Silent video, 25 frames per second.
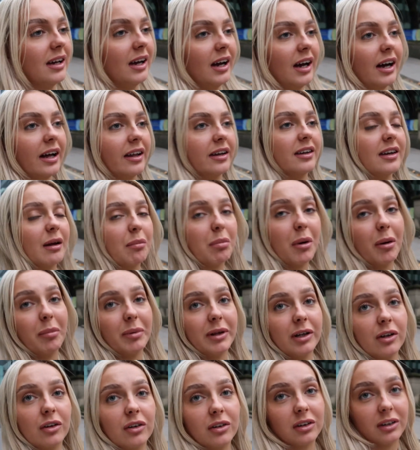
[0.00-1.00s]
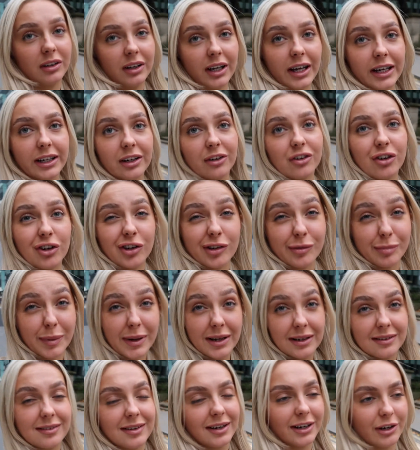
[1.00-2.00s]
and I probably look like a dog's
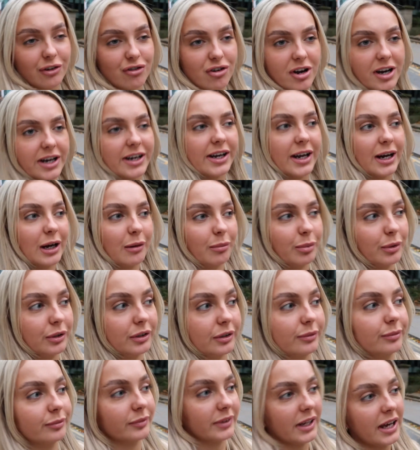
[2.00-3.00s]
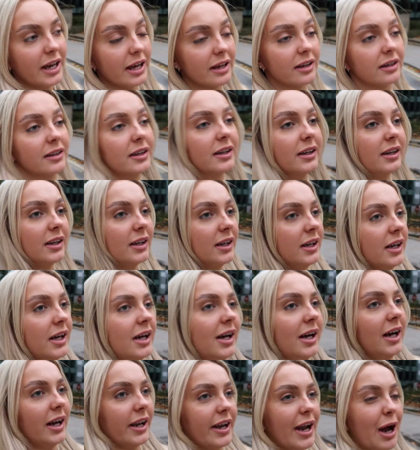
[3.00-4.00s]
backside right now, but yeah.
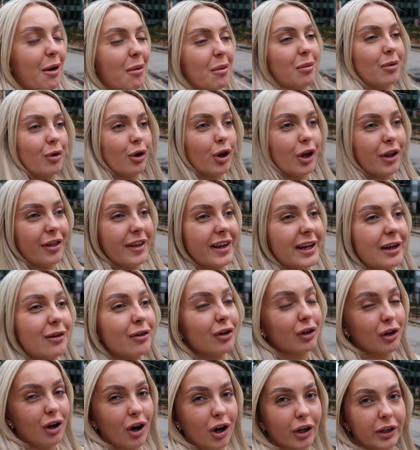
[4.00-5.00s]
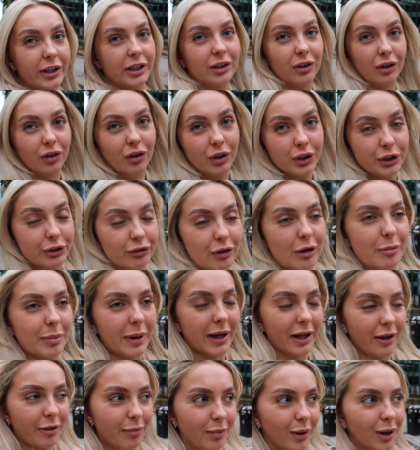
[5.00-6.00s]
And now I think I'm gonna call in Lush for a
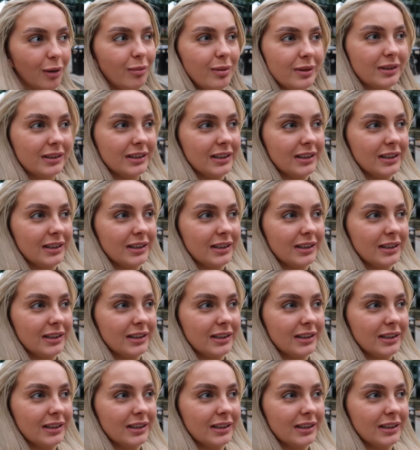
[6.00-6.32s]
bath bomb.